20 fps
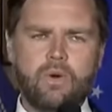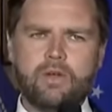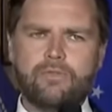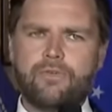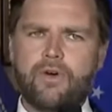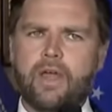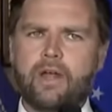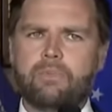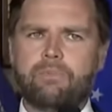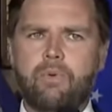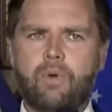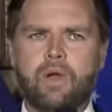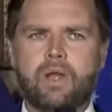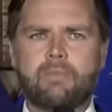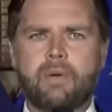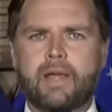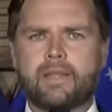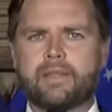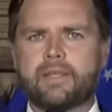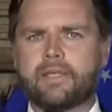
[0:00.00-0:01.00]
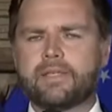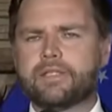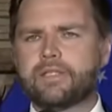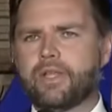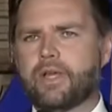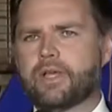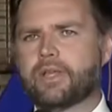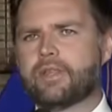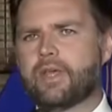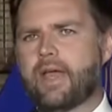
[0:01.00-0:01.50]
final point about this.
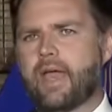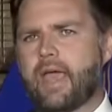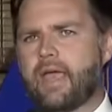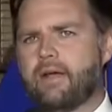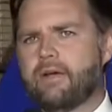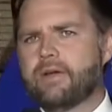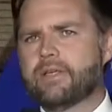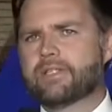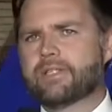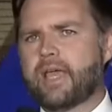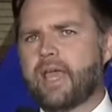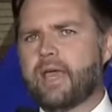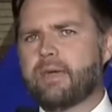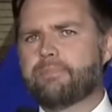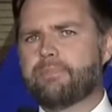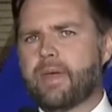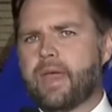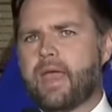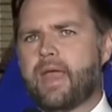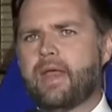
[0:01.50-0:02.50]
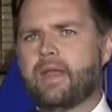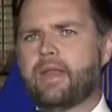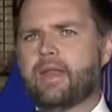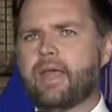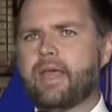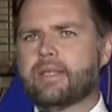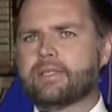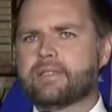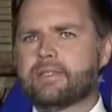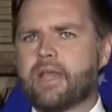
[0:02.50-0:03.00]
Look, the Harris campaign
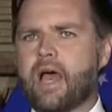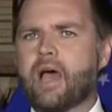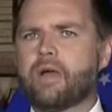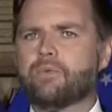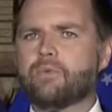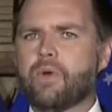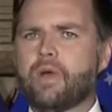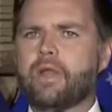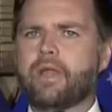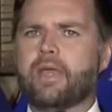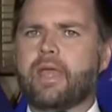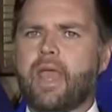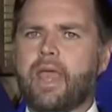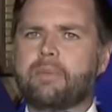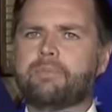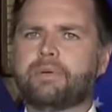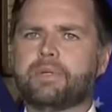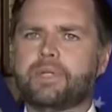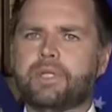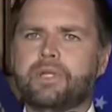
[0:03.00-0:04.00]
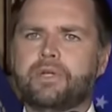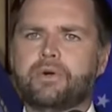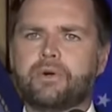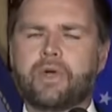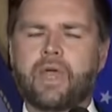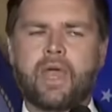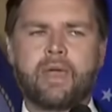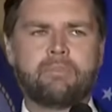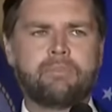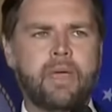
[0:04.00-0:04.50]
is not running a political
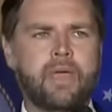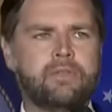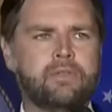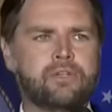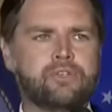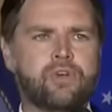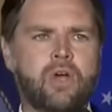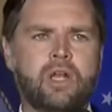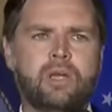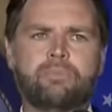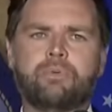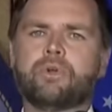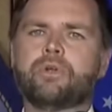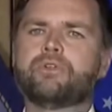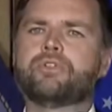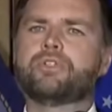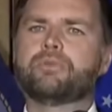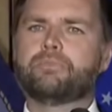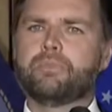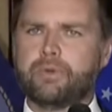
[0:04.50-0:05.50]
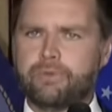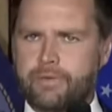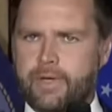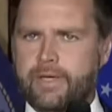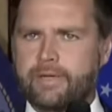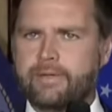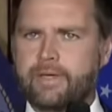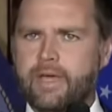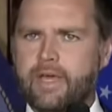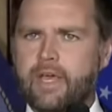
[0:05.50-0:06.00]
campaign. They're trying to produce a movie.